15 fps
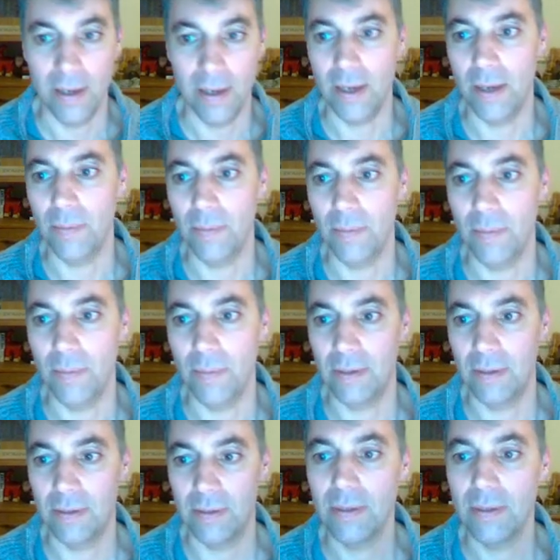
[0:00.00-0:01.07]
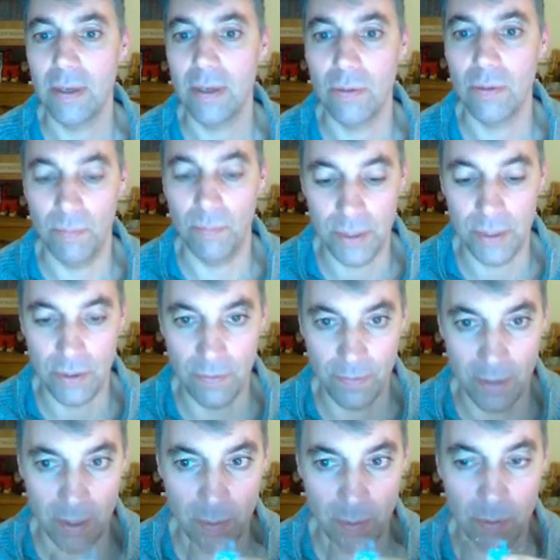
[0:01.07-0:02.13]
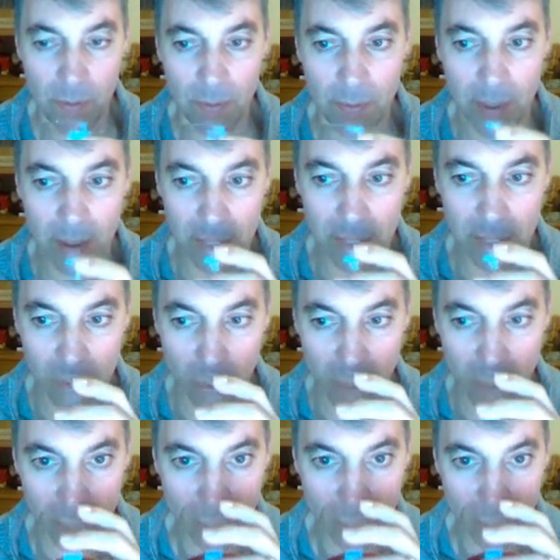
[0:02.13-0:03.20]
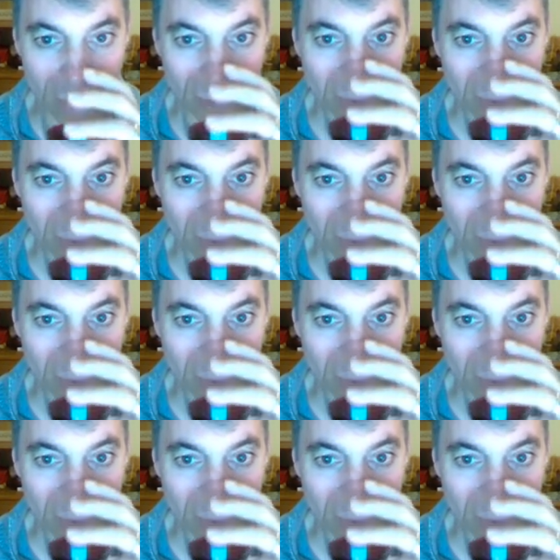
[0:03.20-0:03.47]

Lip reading: I'm going to bid you farewell with my glass of wine.